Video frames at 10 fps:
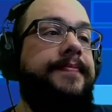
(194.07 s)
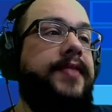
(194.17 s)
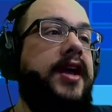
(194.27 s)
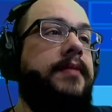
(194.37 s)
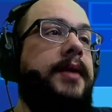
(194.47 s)

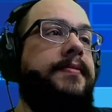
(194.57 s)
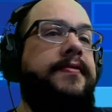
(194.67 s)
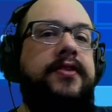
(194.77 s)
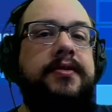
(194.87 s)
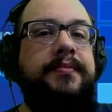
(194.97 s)
Um, I
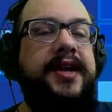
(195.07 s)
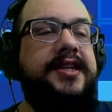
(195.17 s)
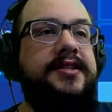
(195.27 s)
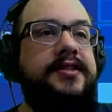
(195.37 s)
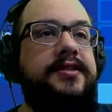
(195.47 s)
prefer a
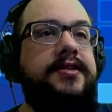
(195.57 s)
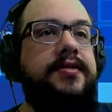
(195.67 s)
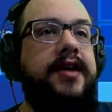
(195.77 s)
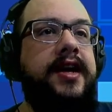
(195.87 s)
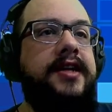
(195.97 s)
mix,
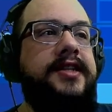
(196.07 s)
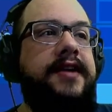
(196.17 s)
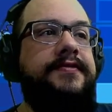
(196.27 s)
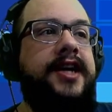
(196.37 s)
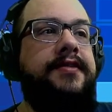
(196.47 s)
so I like to
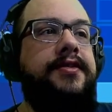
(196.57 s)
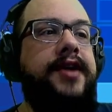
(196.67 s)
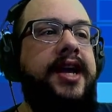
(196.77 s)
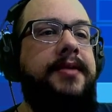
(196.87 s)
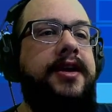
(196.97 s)
have gyro
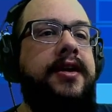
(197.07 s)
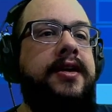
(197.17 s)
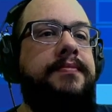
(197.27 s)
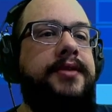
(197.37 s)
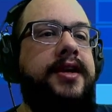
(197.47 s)
aiming
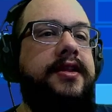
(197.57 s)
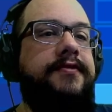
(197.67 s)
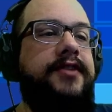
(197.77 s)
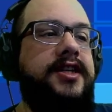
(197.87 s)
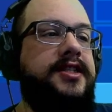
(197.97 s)
on, but the
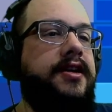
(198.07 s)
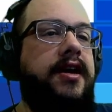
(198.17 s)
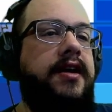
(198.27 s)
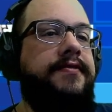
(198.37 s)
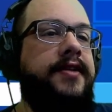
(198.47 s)
flick stick
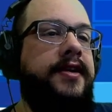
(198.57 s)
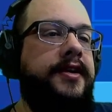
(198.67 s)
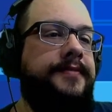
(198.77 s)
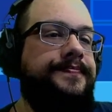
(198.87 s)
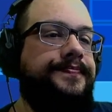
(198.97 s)
off.
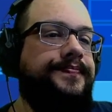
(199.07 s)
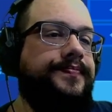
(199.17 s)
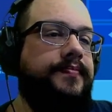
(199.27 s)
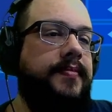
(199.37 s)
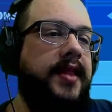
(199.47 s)

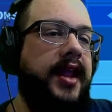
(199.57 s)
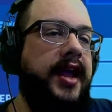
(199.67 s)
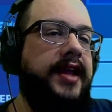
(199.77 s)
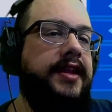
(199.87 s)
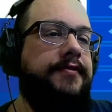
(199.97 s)

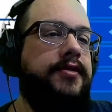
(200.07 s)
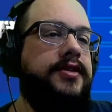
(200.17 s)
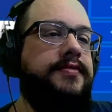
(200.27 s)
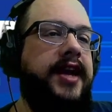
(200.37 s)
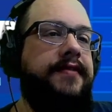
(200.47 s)
And then, of
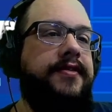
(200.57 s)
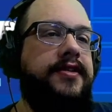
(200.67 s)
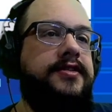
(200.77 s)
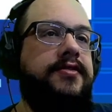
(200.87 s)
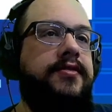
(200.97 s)
course, we have
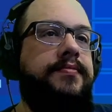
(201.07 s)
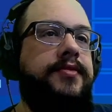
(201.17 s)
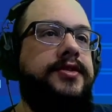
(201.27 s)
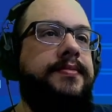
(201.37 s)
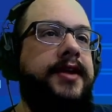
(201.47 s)
our scope
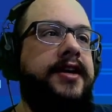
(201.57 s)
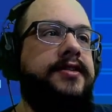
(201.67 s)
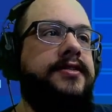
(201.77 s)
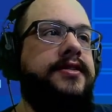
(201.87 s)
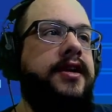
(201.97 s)

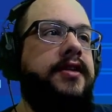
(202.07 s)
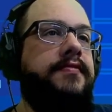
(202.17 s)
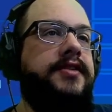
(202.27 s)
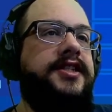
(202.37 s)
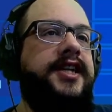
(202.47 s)
multipliers,
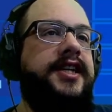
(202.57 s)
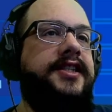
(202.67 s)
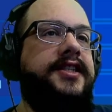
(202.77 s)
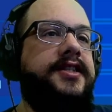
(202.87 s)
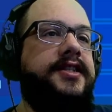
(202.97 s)
which
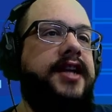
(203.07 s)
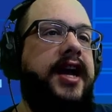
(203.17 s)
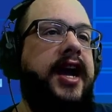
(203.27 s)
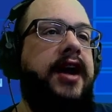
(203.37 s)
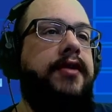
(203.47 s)
changes
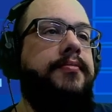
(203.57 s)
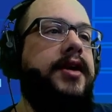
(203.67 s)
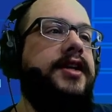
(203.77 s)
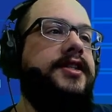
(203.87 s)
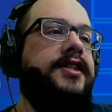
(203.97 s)
how
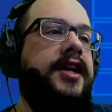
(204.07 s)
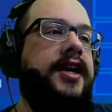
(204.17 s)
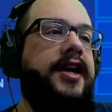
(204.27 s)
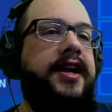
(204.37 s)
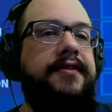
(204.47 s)
much
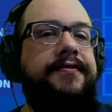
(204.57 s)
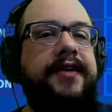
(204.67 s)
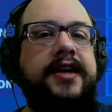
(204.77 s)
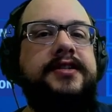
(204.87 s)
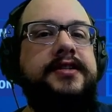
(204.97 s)
it
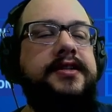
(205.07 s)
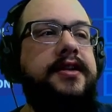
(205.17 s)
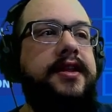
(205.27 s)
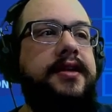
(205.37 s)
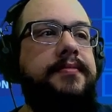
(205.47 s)
affects
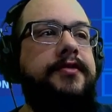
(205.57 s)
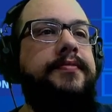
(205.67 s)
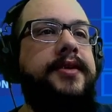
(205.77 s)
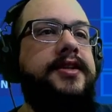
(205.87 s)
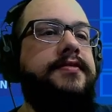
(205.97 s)
the
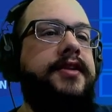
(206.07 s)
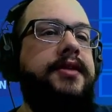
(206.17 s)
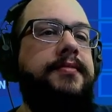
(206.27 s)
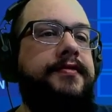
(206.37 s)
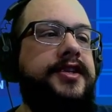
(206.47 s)
movement when
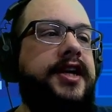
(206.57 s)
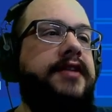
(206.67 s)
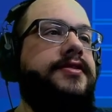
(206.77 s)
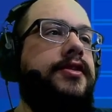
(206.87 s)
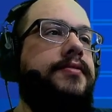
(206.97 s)
you move the
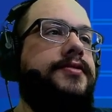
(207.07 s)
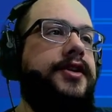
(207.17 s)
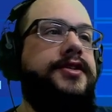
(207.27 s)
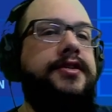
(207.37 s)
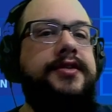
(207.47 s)
gyroscope. So you
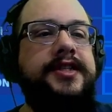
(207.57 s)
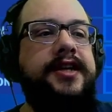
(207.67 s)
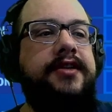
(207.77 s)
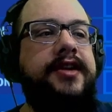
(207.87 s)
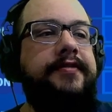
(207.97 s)
could turn these
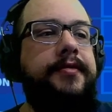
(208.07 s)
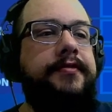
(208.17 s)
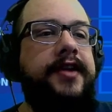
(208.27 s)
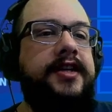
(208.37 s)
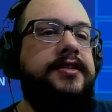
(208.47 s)
down to have it
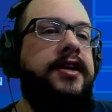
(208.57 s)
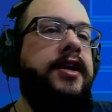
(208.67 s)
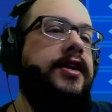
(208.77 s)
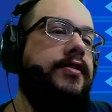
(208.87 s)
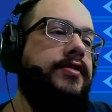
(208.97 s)
move less,
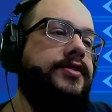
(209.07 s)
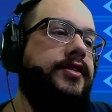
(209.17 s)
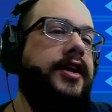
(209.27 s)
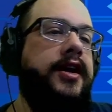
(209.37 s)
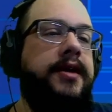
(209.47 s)
or turn
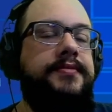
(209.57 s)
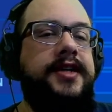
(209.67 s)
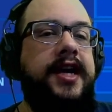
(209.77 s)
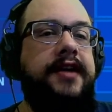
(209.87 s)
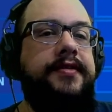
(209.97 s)
it up
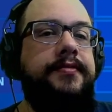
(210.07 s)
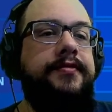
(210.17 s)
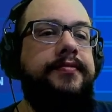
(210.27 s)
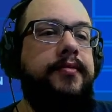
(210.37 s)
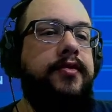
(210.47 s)
to have it
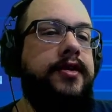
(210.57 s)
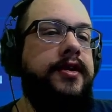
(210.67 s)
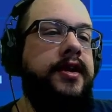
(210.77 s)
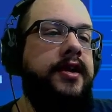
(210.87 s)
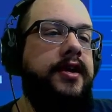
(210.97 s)
move more.
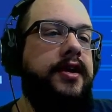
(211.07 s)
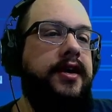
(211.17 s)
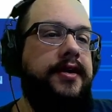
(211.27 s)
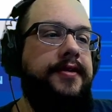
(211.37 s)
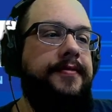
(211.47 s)

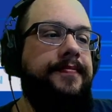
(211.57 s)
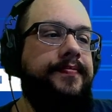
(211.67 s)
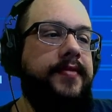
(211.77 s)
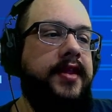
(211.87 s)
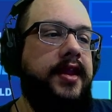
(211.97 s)

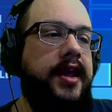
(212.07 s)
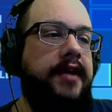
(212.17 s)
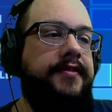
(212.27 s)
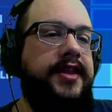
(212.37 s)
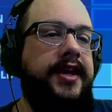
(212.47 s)
Um,
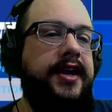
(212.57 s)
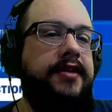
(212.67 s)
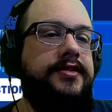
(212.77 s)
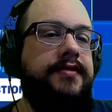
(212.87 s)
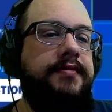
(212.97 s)
everything
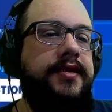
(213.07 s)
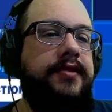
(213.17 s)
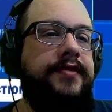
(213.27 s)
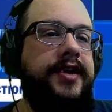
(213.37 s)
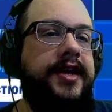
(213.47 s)
else we went
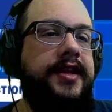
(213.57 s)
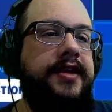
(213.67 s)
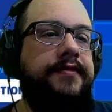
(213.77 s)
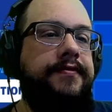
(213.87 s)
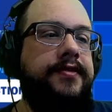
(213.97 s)
over in
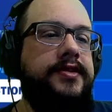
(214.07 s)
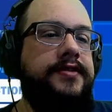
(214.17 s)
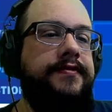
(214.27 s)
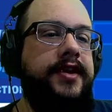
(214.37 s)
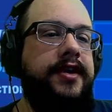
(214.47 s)
the
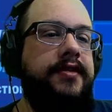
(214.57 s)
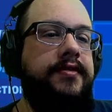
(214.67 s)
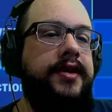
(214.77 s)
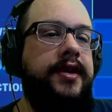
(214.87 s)
first video.